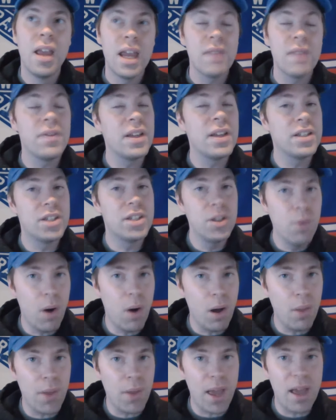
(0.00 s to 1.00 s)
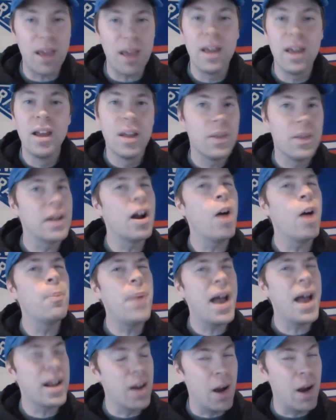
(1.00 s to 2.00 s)
if they do all that, then I'll
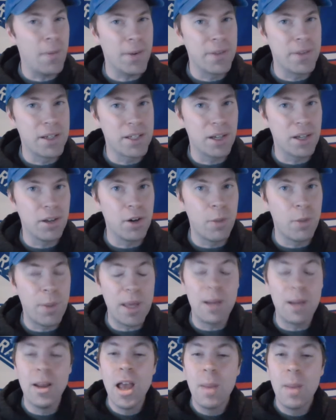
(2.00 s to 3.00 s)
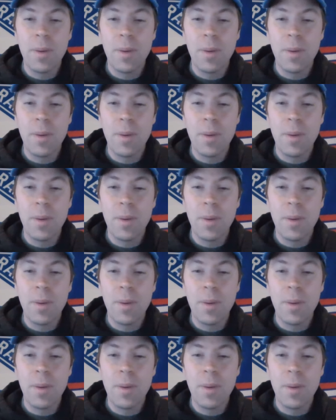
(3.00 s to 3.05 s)
back off on this a little bit.